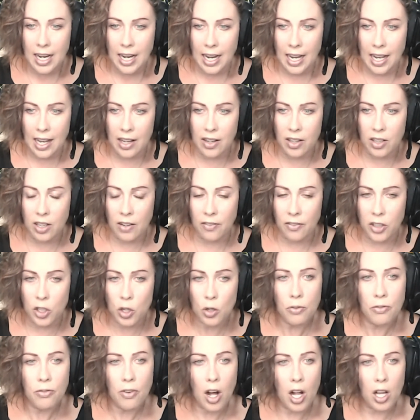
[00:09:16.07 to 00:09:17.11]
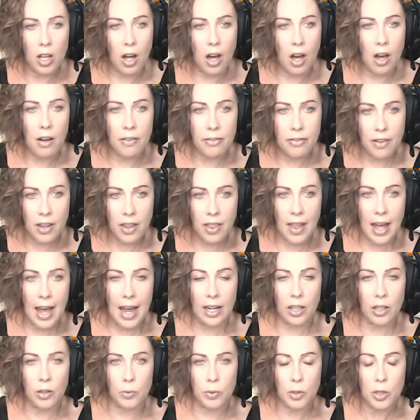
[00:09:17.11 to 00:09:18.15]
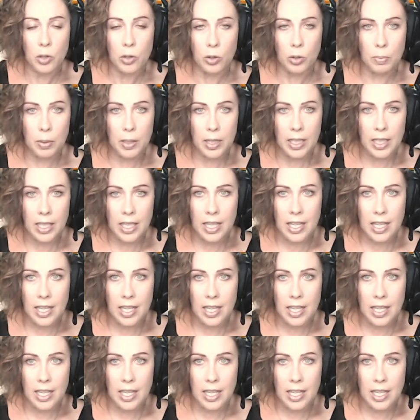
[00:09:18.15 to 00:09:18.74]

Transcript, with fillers: And if you fall off that group,